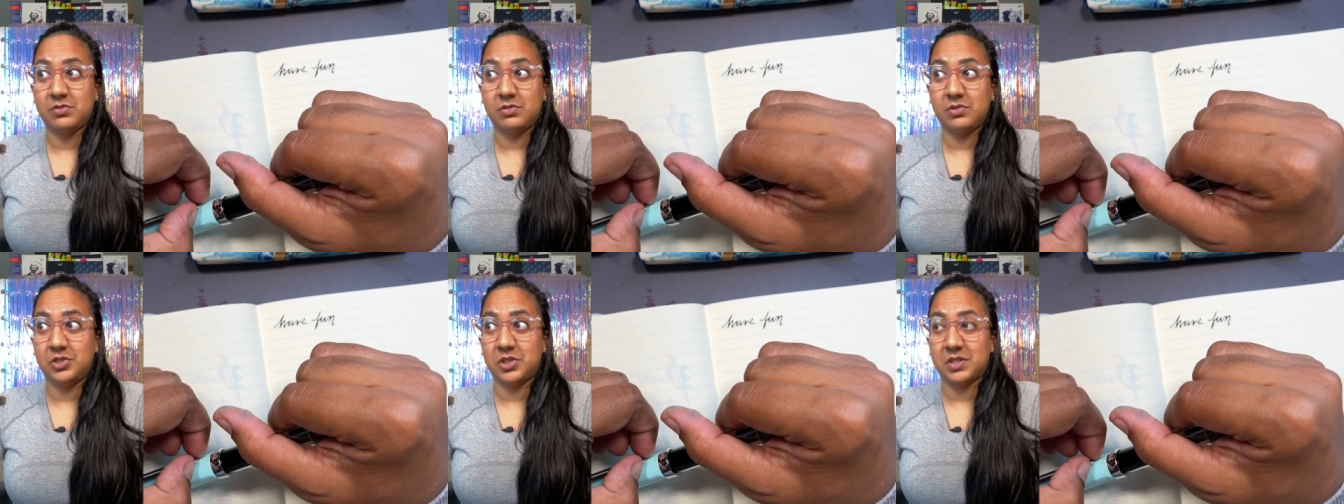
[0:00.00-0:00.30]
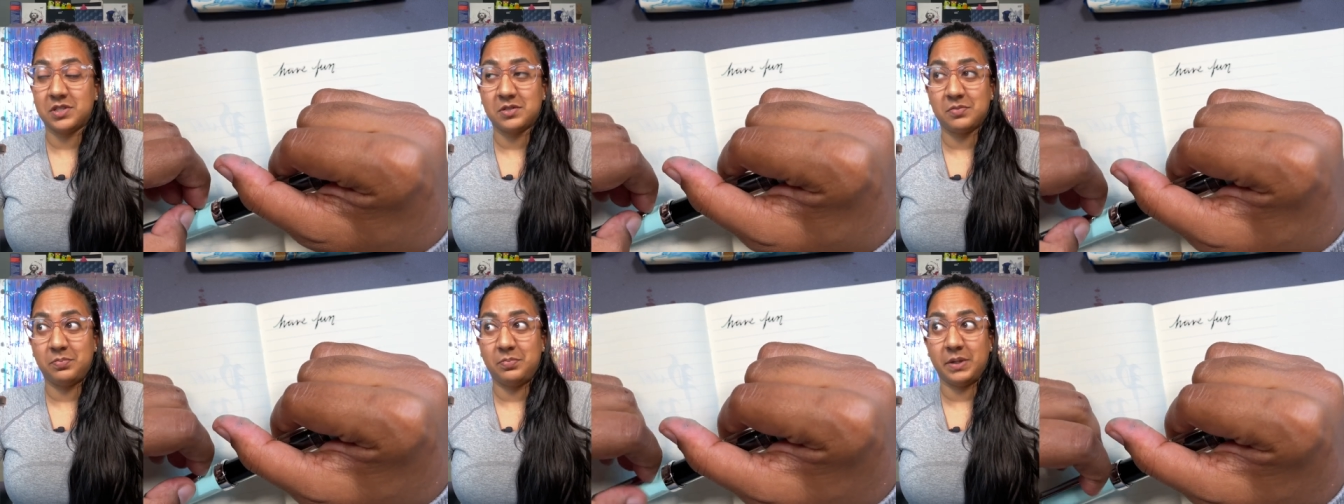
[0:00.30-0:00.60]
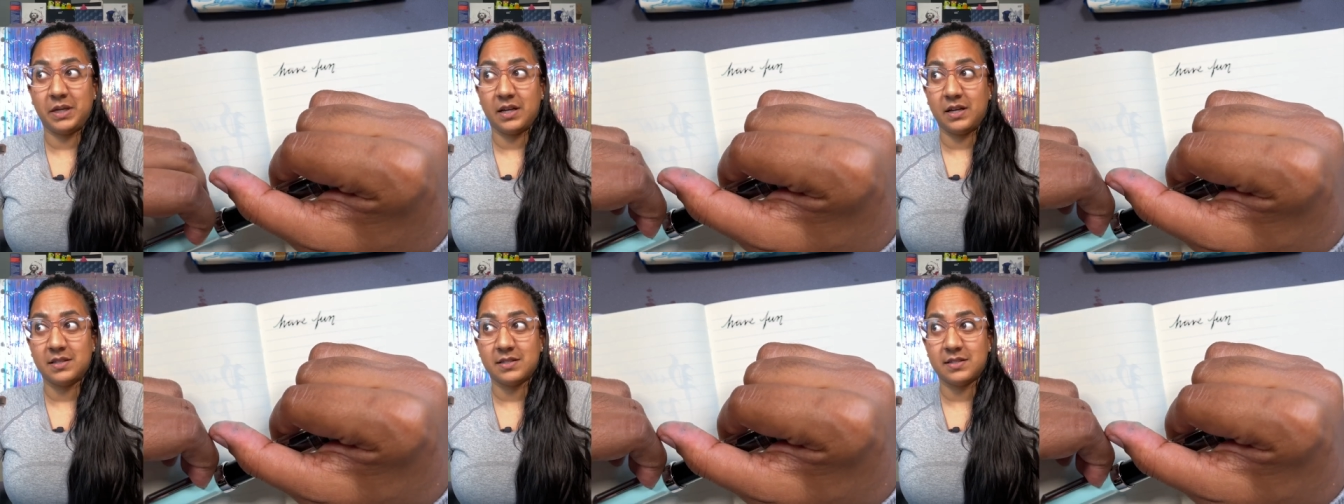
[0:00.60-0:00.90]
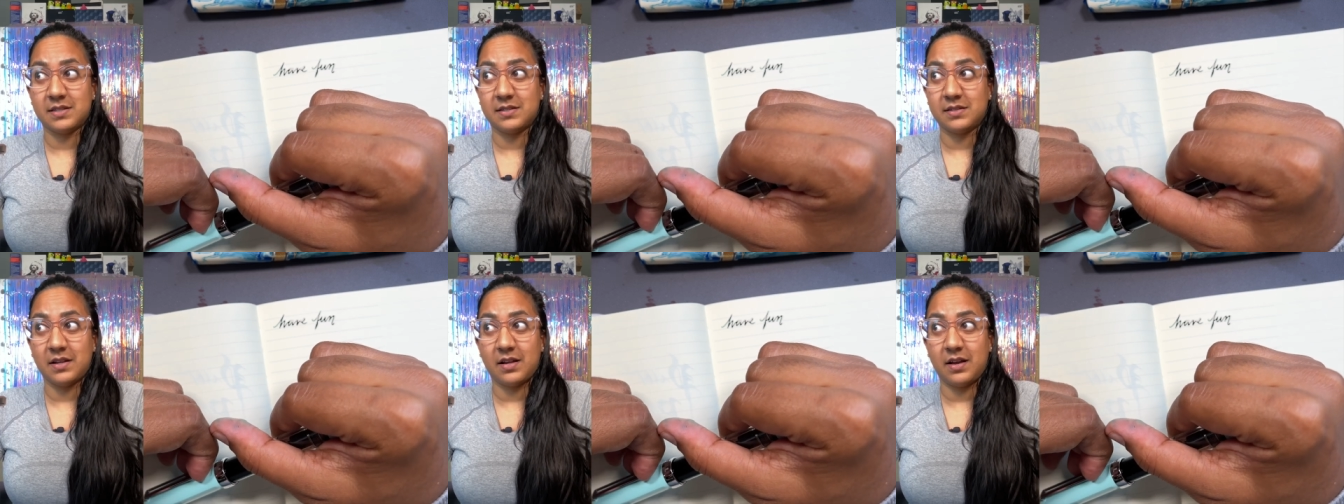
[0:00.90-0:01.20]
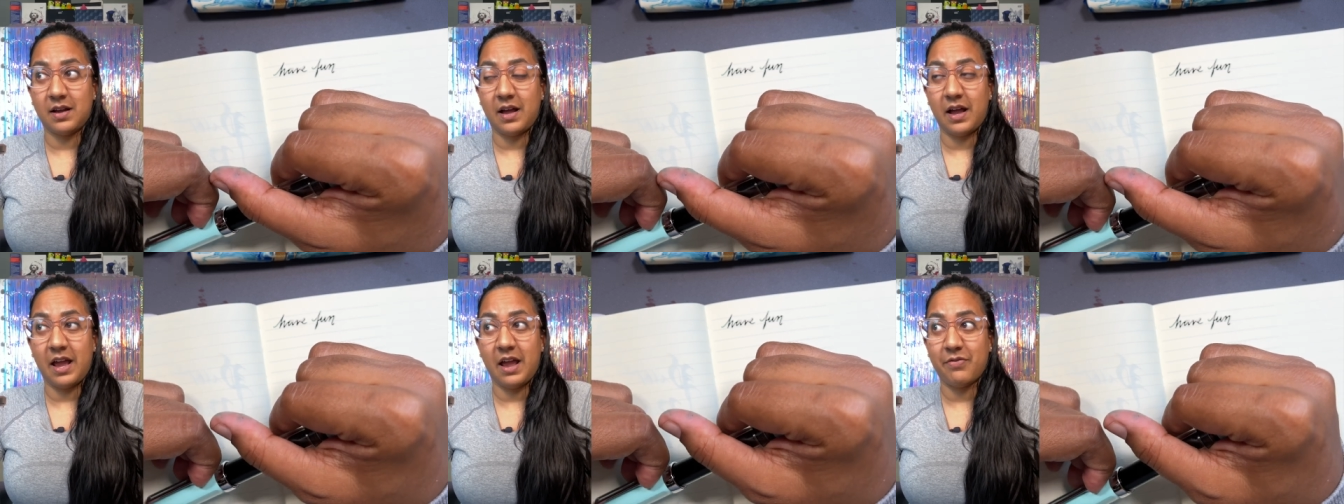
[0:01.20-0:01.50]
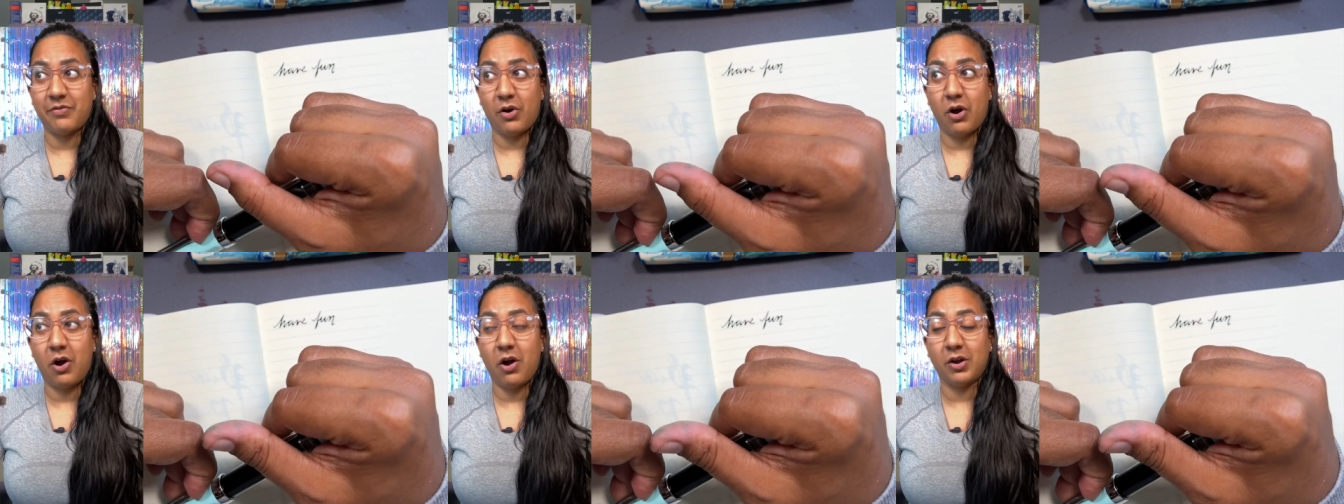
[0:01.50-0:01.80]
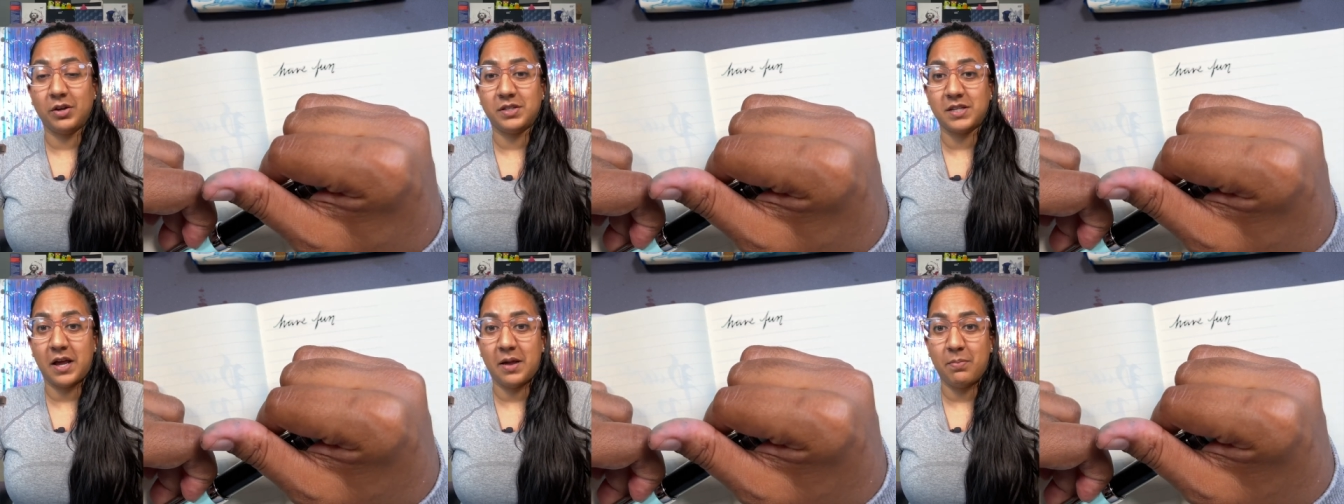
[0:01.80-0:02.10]
just because I have a
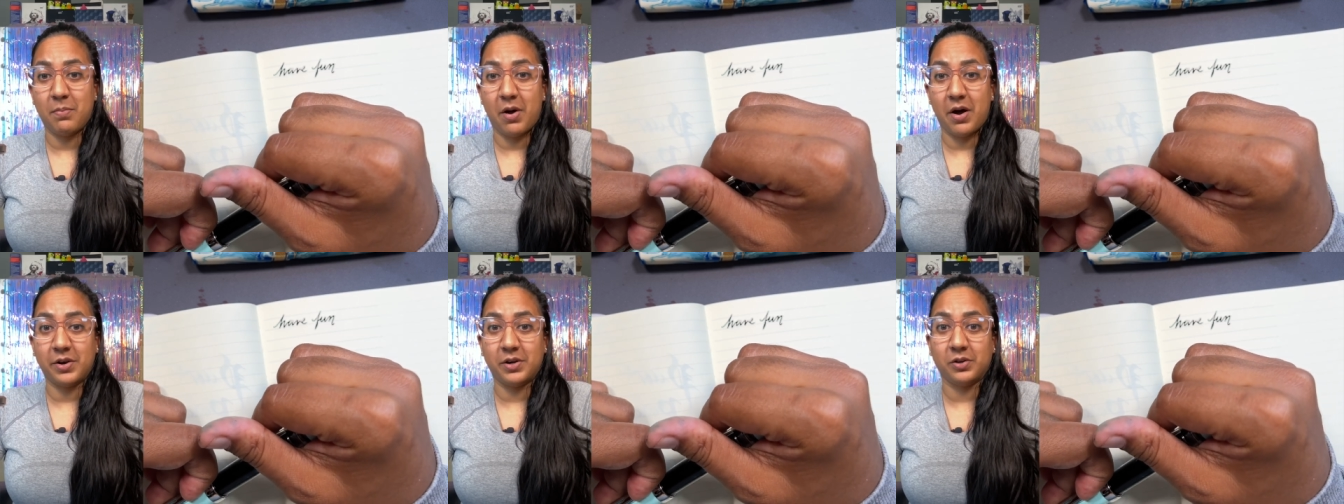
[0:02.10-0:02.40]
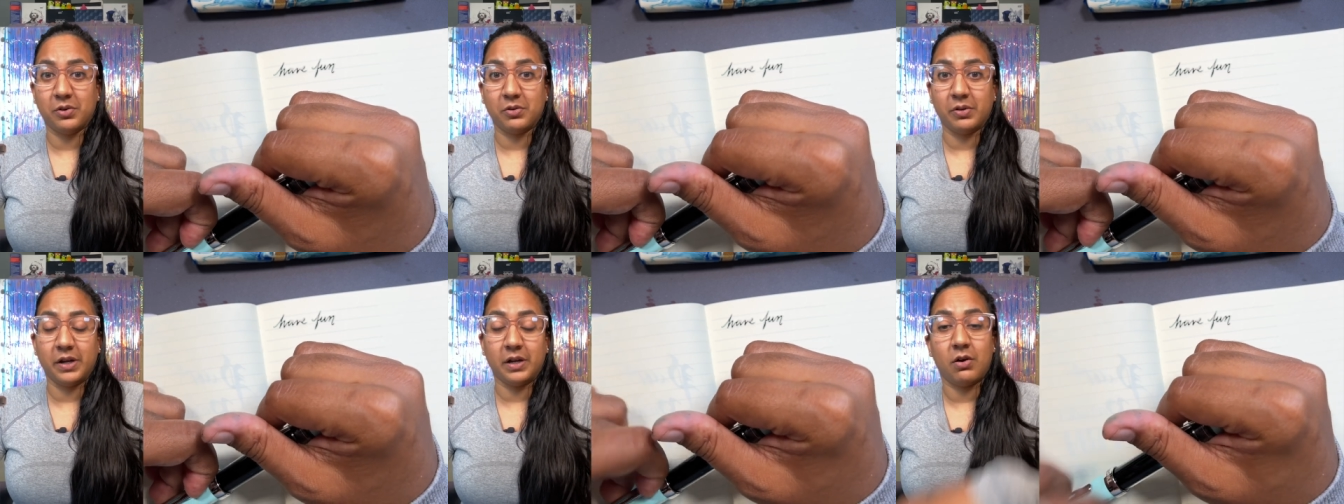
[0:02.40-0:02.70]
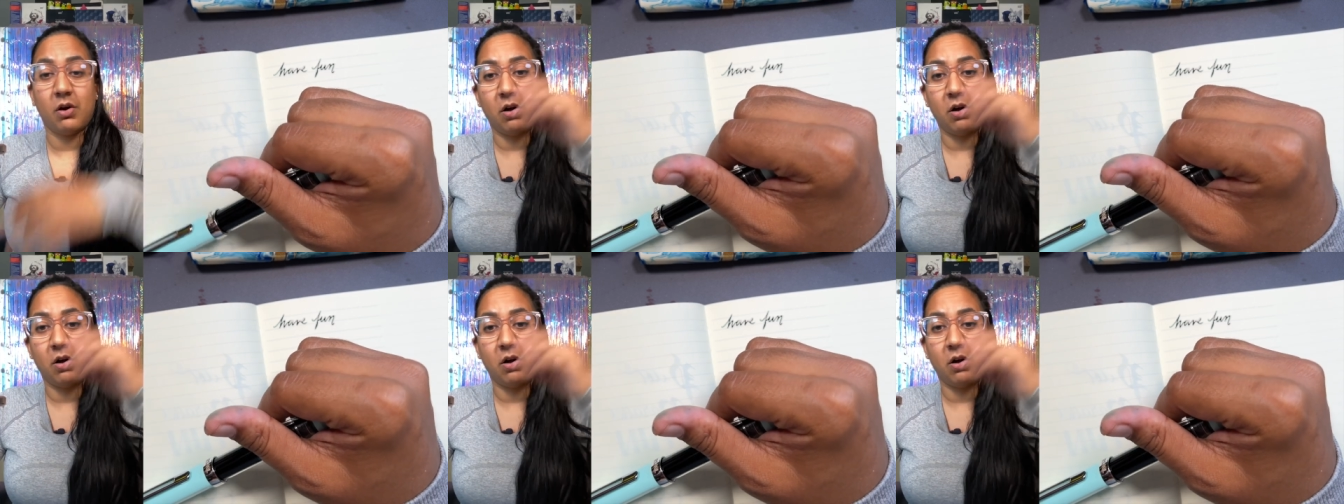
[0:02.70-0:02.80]
hard time monitoring